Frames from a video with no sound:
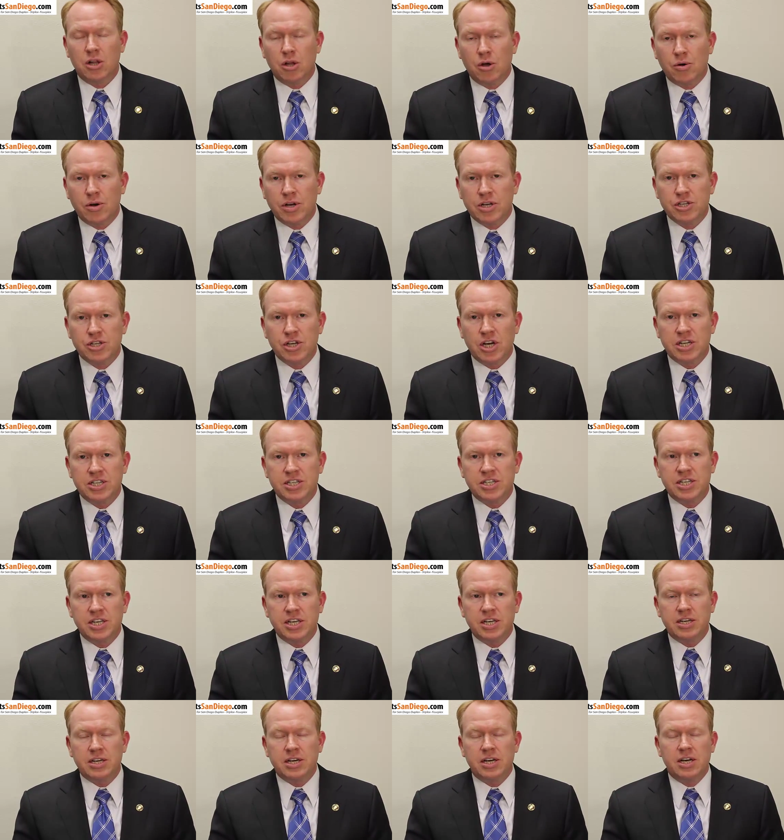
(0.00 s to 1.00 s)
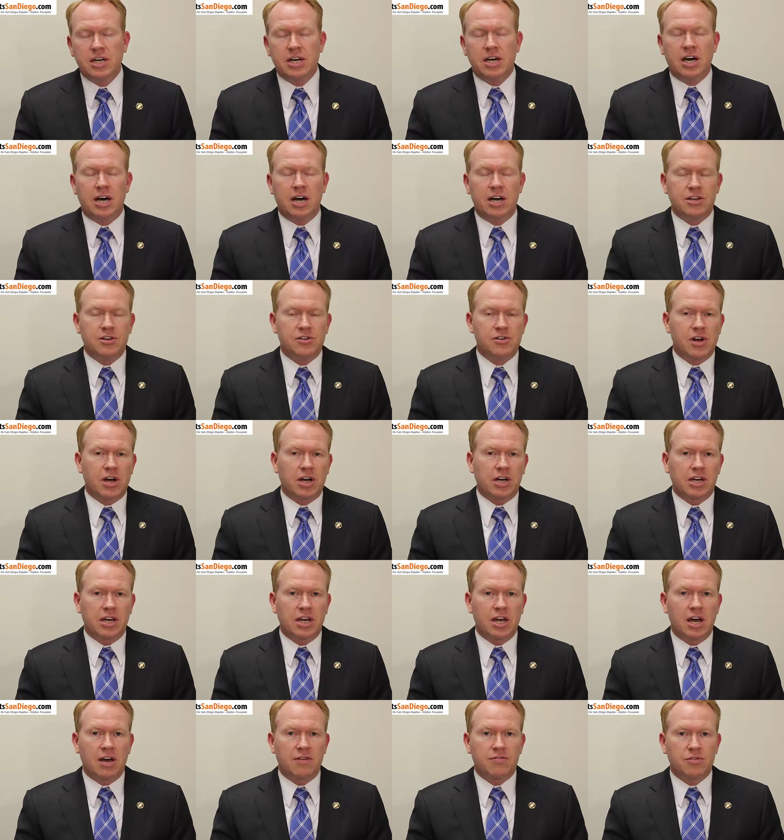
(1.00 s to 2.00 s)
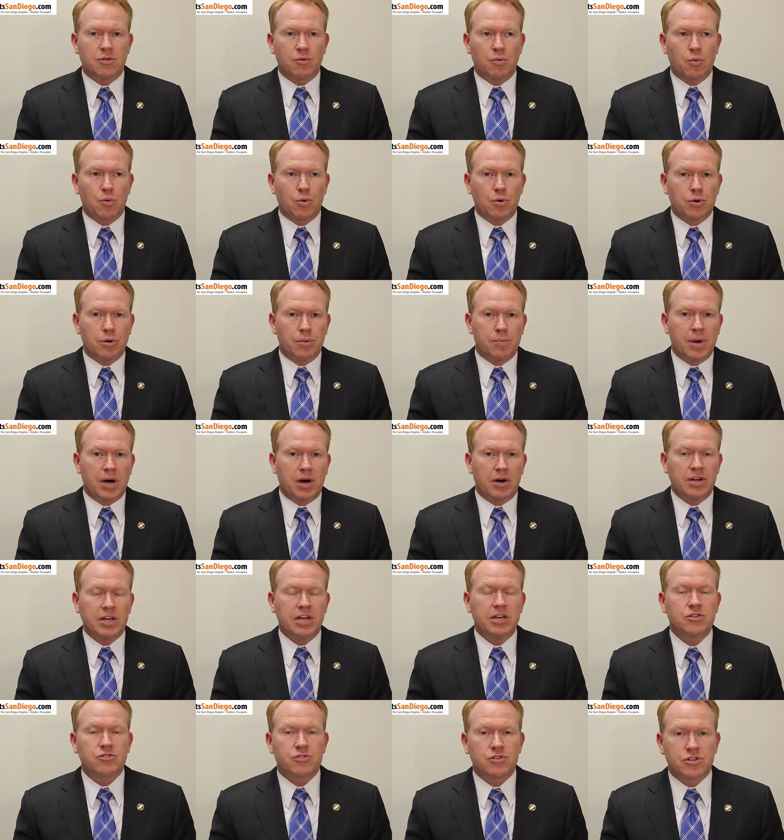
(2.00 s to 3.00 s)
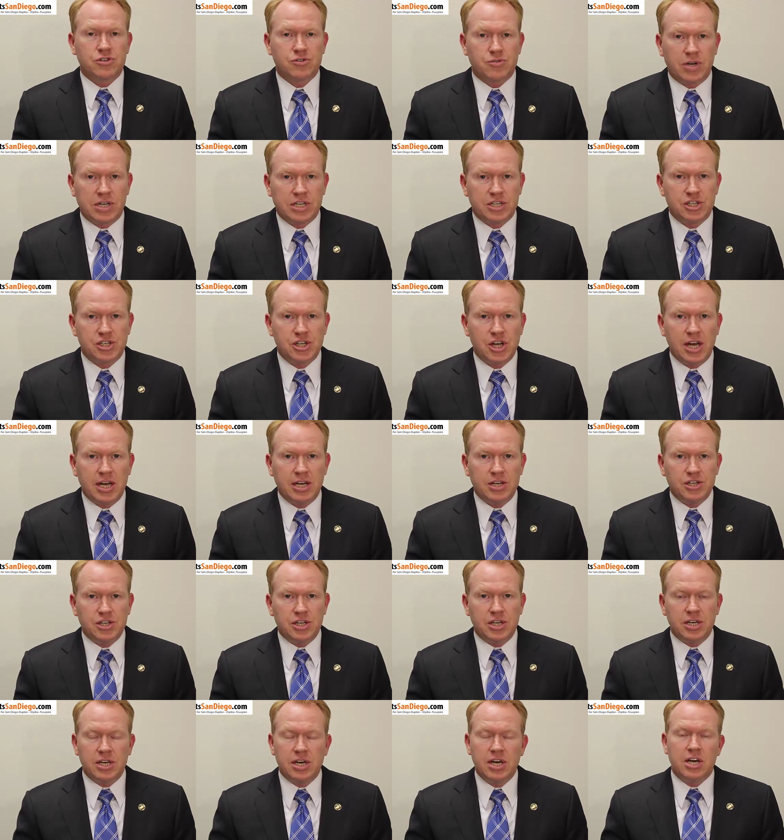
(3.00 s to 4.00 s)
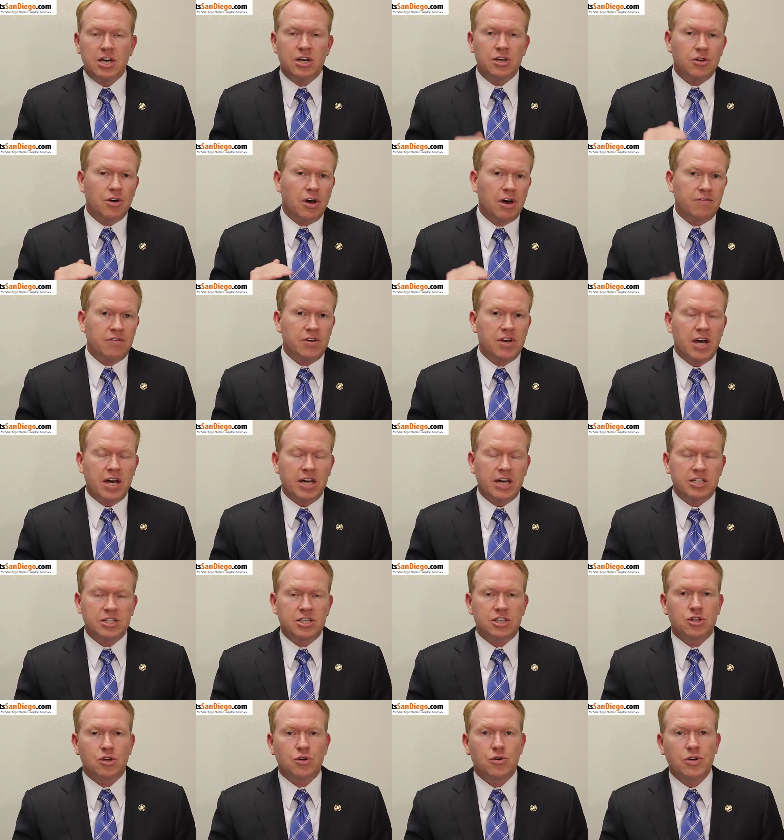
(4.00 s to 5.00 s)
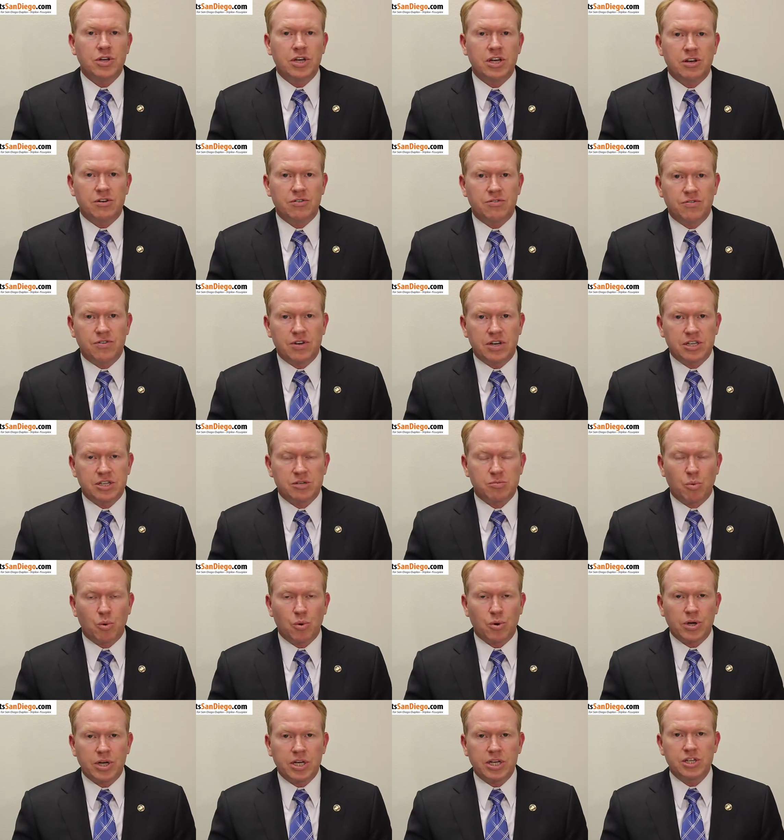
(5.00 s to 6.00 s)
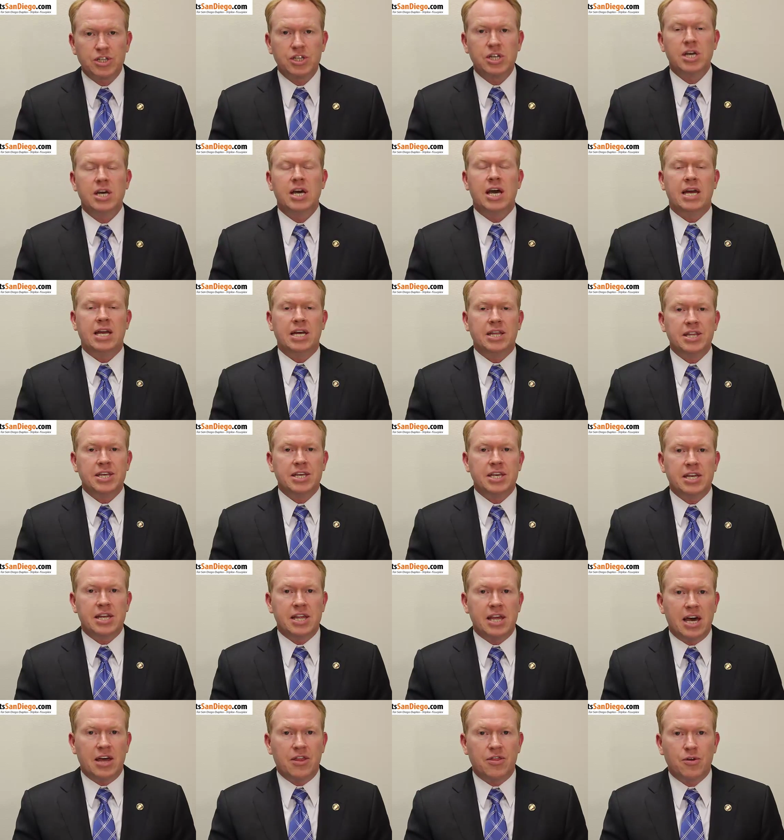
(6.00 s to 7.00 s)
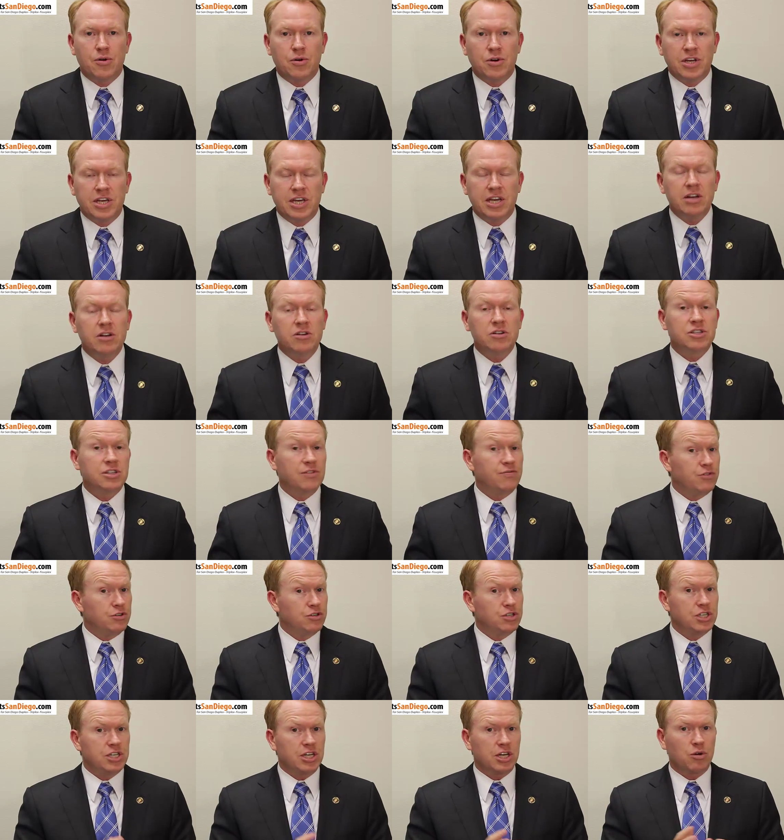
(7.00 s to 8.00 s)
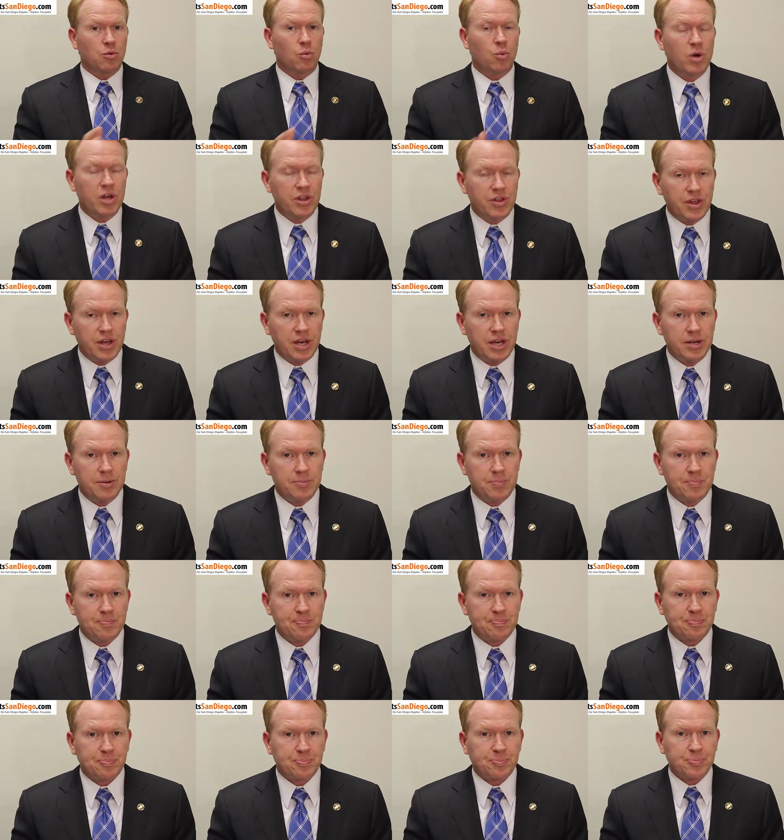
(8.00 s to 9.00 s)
a loan adjusting. You're not going to have to worry about interest rates changing. You'll have a nice 30-year fixed mortgage, and at the end of that 30 years, if you stick with it,